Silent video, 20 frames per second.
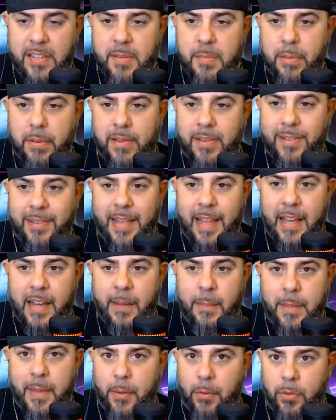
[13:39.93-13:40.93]
Plus
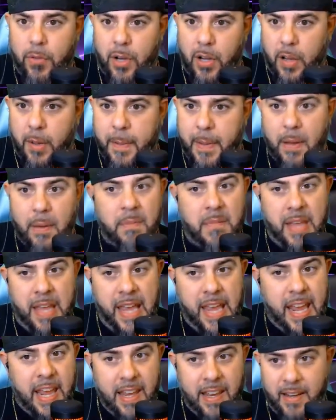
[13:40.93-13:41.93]
lineup that was going to come out.
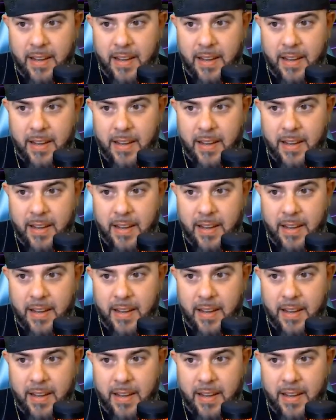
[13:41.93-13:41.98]
And